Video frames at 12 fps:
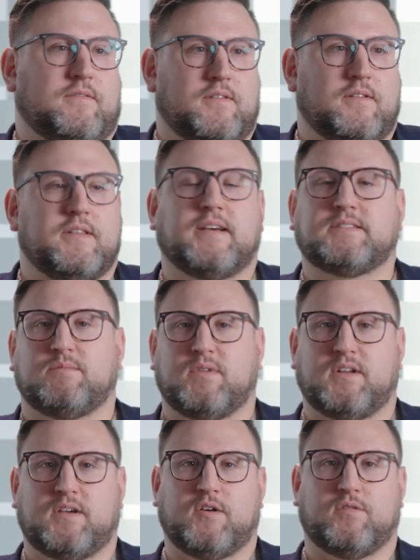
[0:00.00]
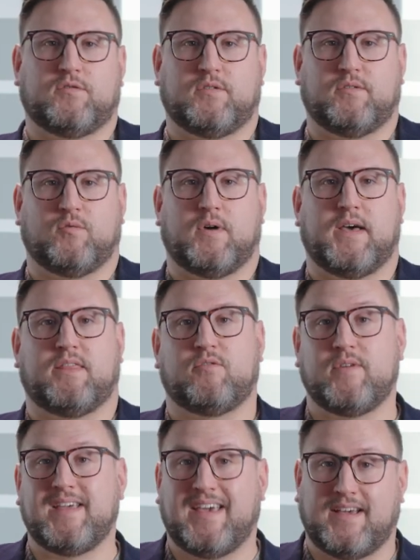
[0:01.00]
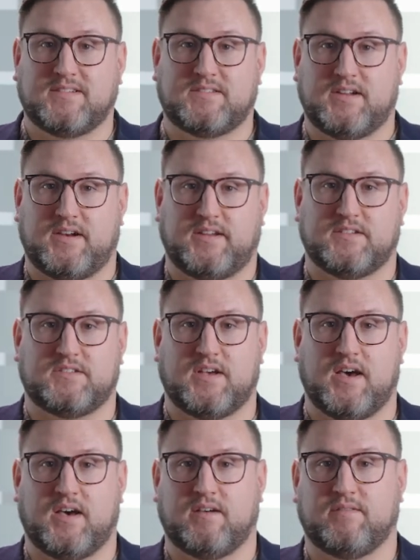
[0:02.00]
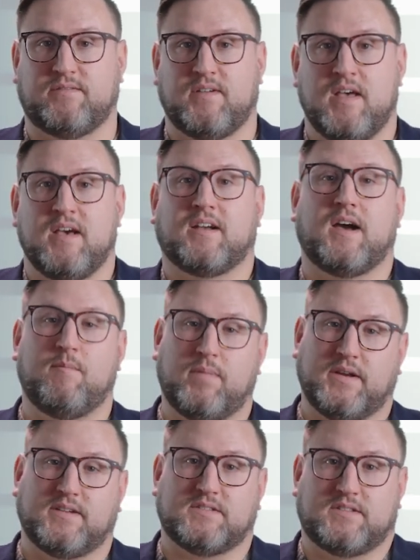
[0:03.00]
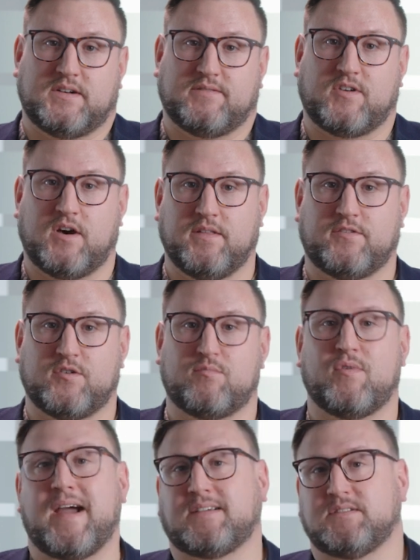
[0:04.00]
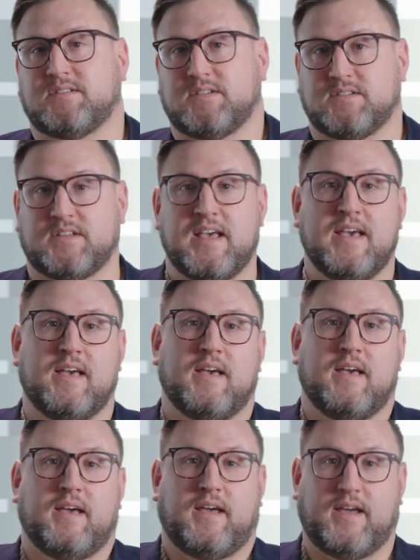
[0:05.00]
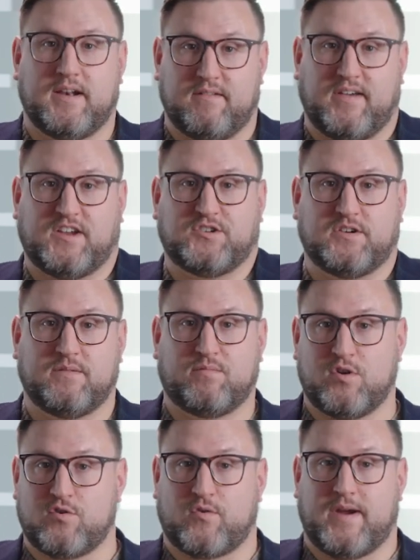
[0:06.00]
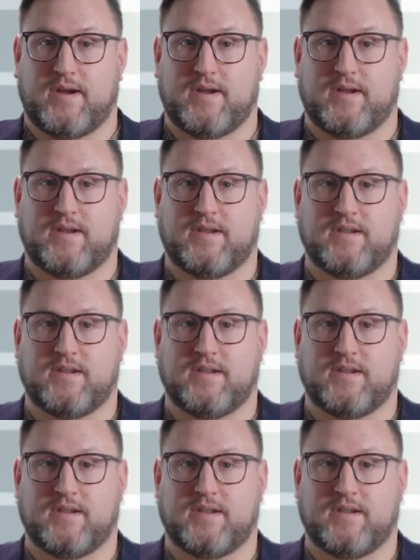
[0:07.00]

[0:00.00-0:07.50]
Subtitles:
Next, I'm going to go through 3 case studies of companies that have gone through Praxis's Innovation Program,